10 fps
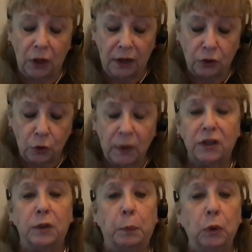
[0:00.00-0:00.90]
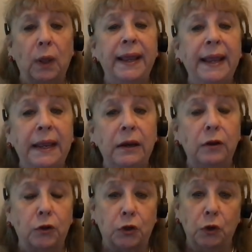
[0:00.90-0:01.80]
to
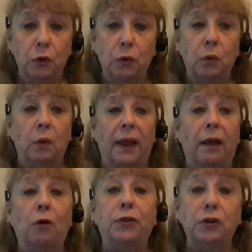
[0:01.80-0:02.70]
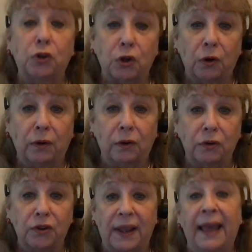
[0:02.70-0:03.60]
explain to health
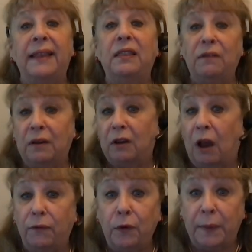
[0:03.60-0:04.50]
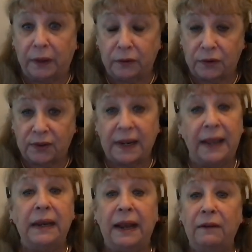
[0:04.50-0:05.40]
insurers and the governments,
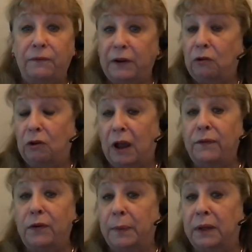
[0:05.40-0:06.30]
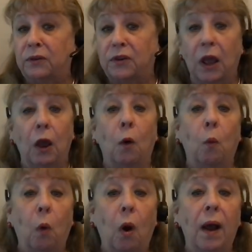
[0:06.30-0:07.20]
state and federal governments,
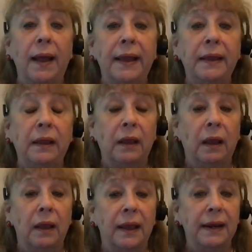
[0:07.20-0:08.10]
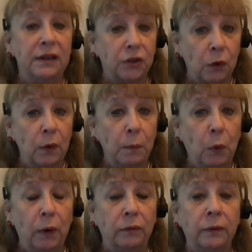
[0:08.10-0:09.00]
why it is so
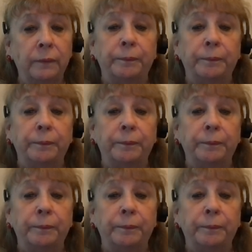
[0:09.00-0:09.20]
important